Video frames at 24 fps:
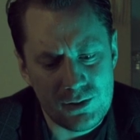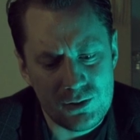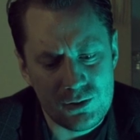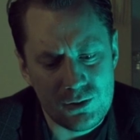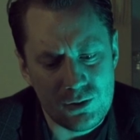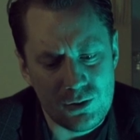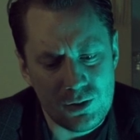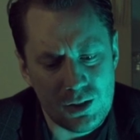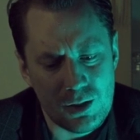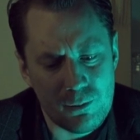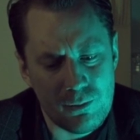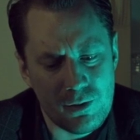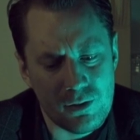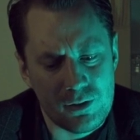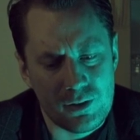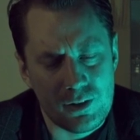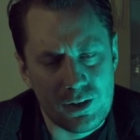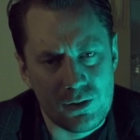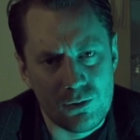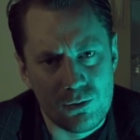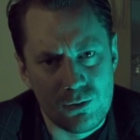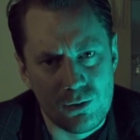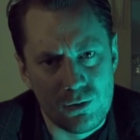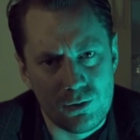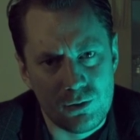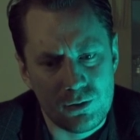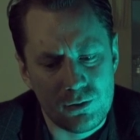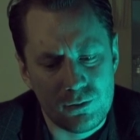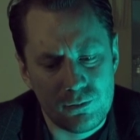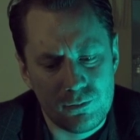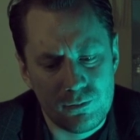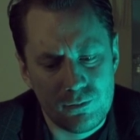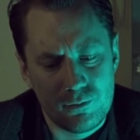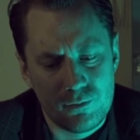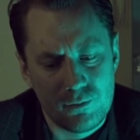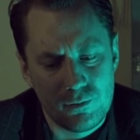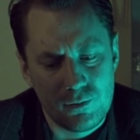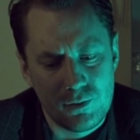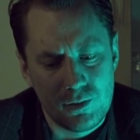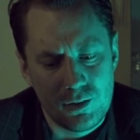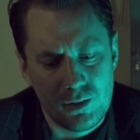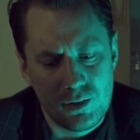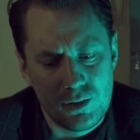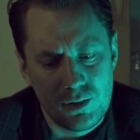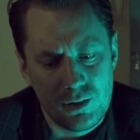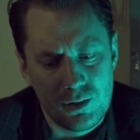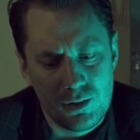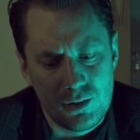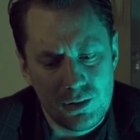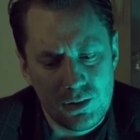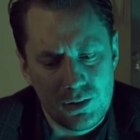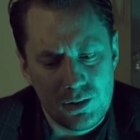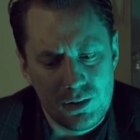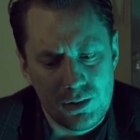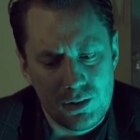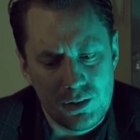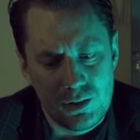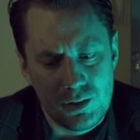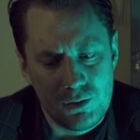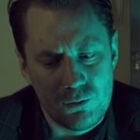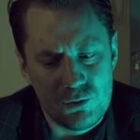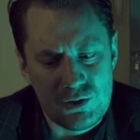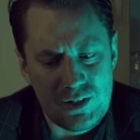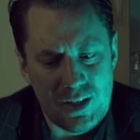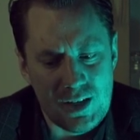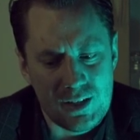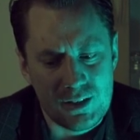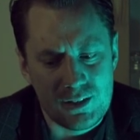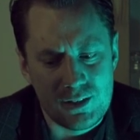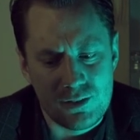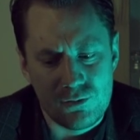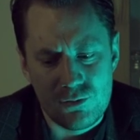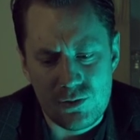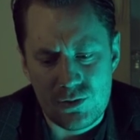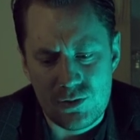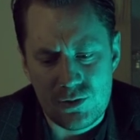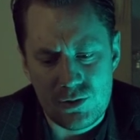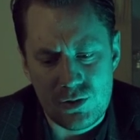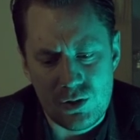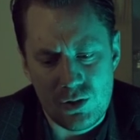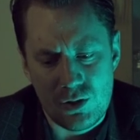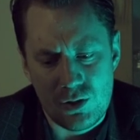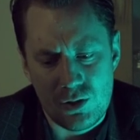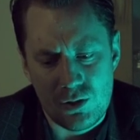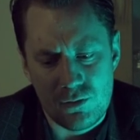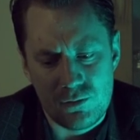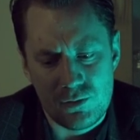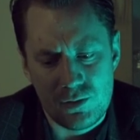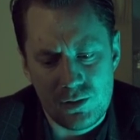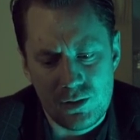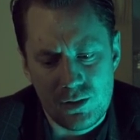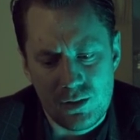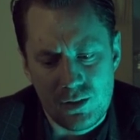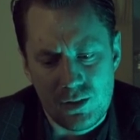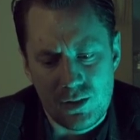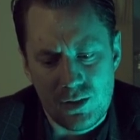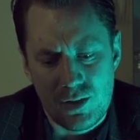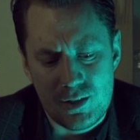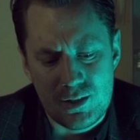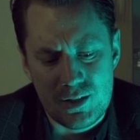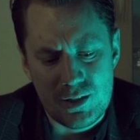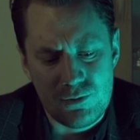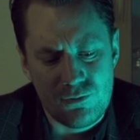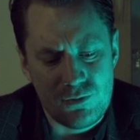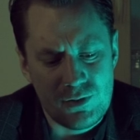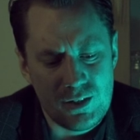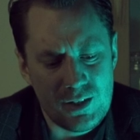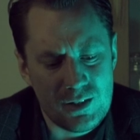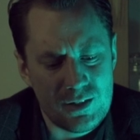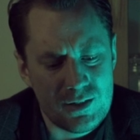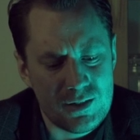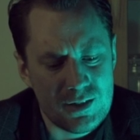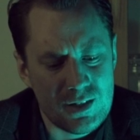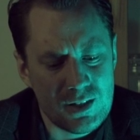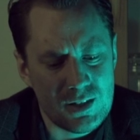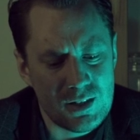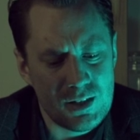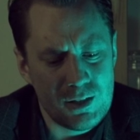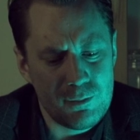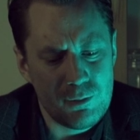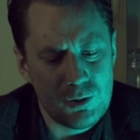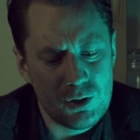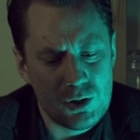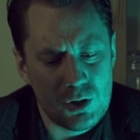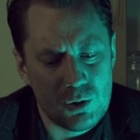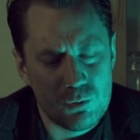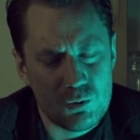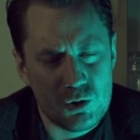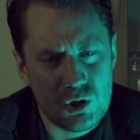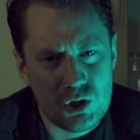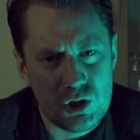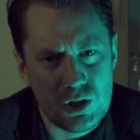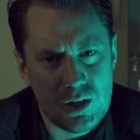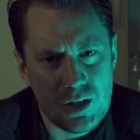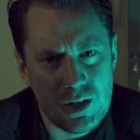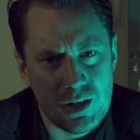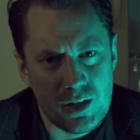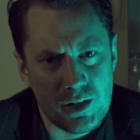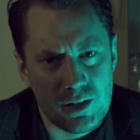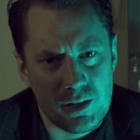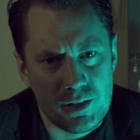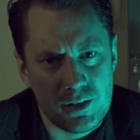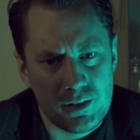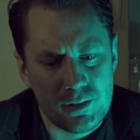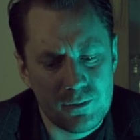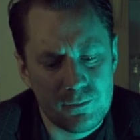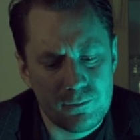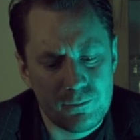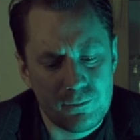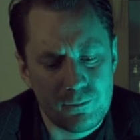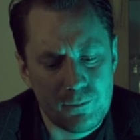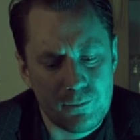talk about it at all. He was acting reserved, as if he had suddenly become shy.